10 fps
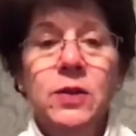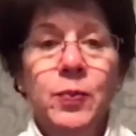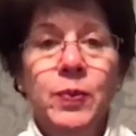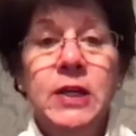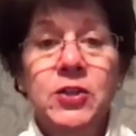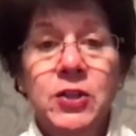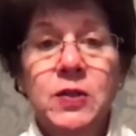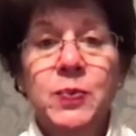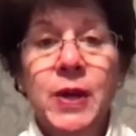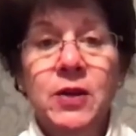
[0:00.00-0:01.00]
The bleach is
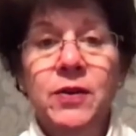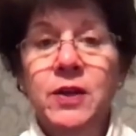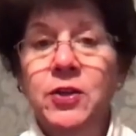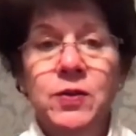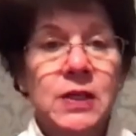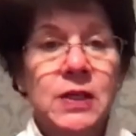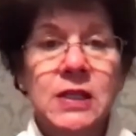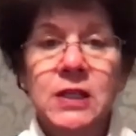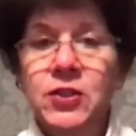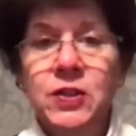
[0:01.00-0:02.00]
better than using
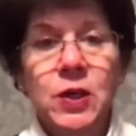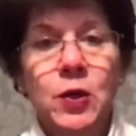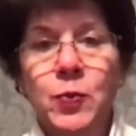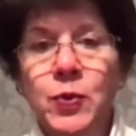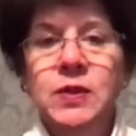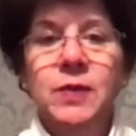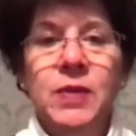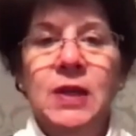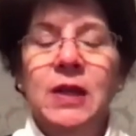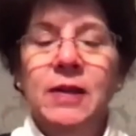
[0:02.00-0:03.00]
dish soap or
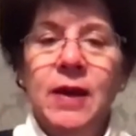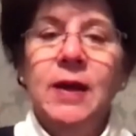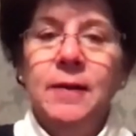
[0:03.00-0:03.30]
something like that.